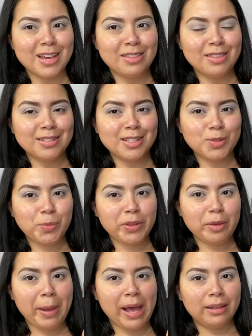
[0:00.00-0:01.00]

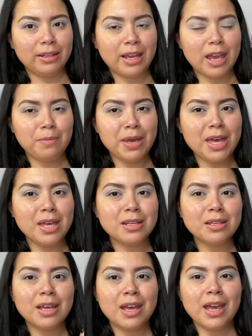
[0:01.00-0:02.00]
the palette came
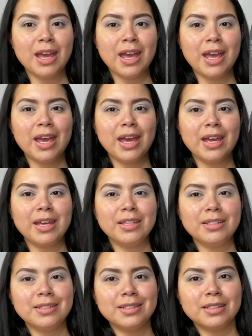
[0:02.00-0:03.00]
in,
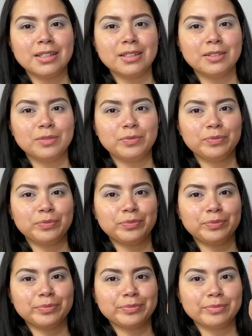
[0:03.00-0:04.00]
and
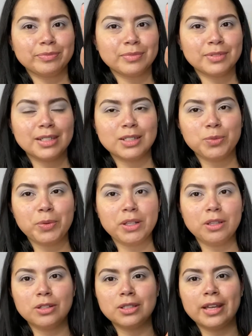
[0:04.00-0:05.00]
that's what
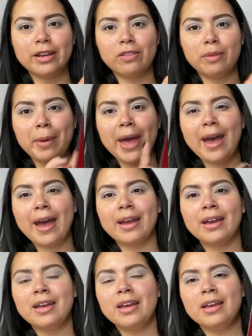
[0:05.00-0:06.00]
it looks like on the
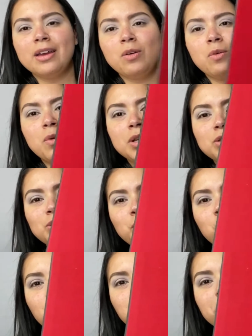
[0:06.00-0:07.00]
back. Once you
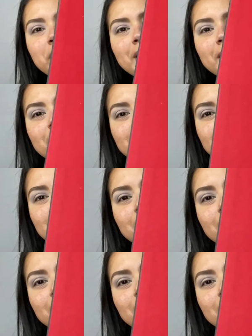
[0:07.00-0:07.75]
open it,